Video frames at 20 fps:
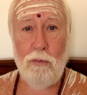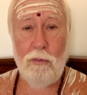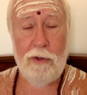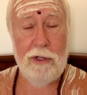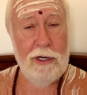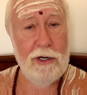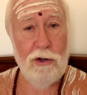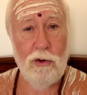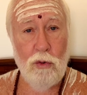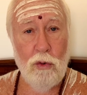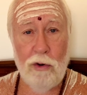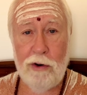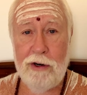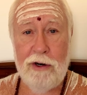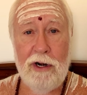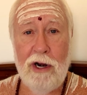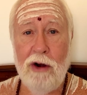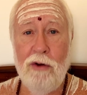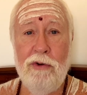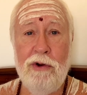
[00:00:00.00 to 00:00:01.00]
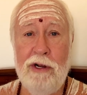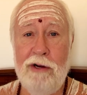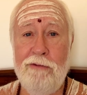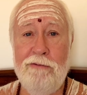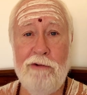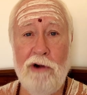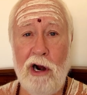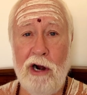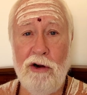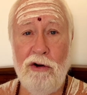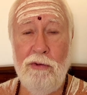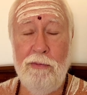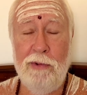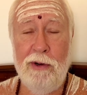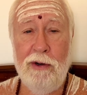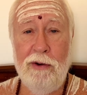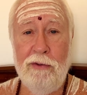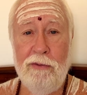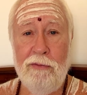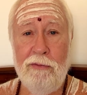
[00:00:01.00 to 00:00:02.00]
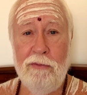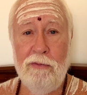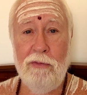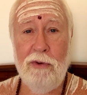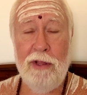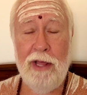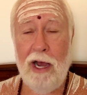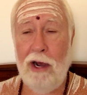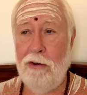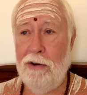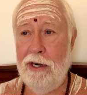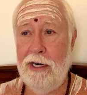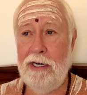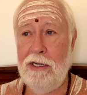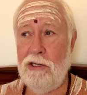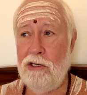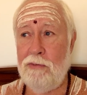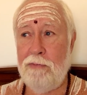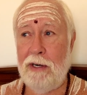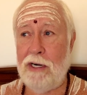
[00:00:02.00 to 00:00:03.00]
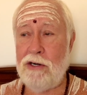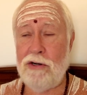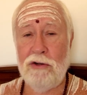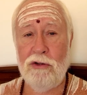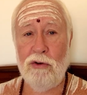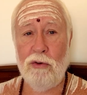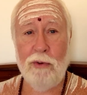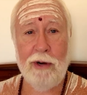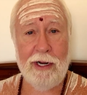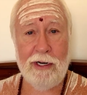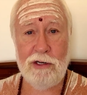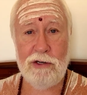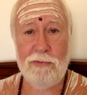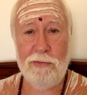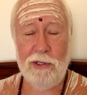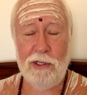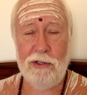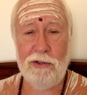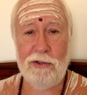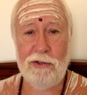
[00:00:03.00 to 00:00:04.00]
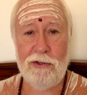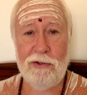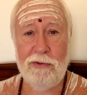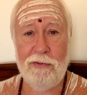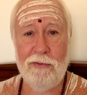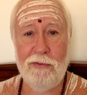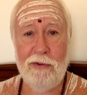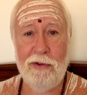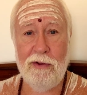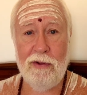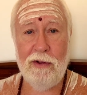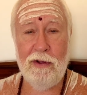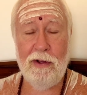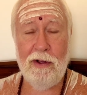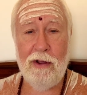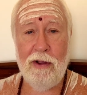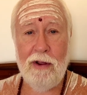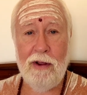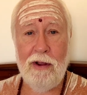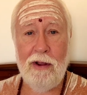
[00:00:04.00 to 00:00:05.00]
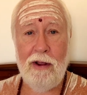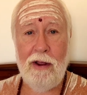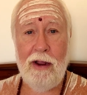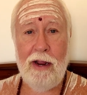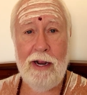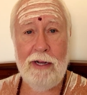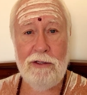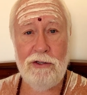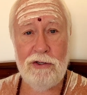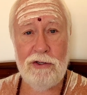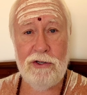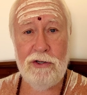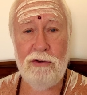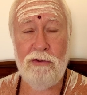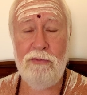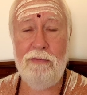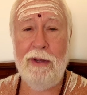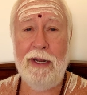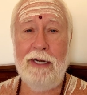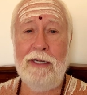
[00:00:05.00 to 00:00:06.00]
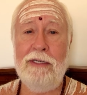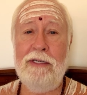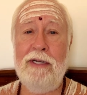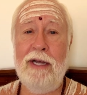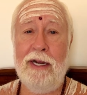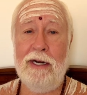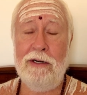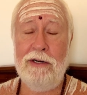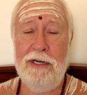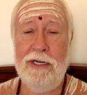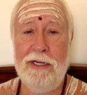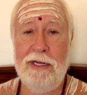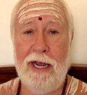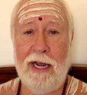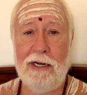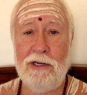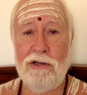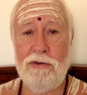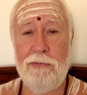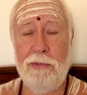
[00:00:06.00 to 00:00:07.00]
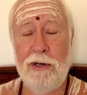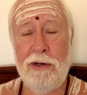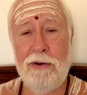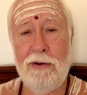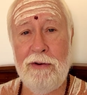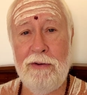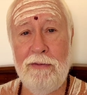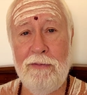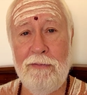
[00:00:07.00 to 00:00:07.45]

in ordinary environment without any special arrangements and still maintain detachment.